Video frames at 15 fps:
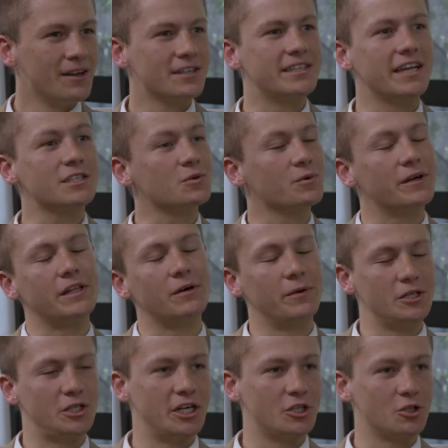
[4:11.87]
So that's really
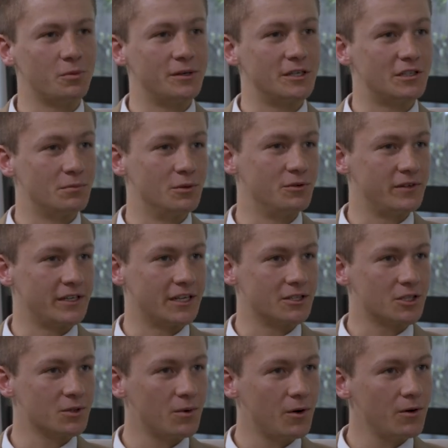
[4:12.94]
where Gntlmen is moving
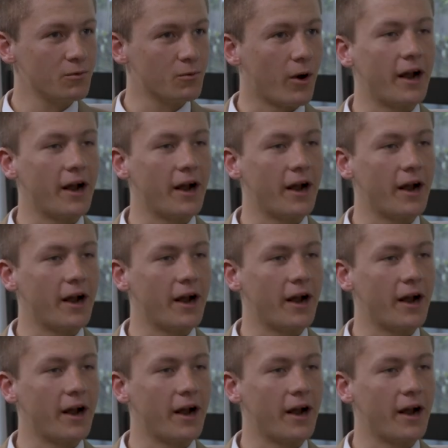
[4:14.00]
in toward.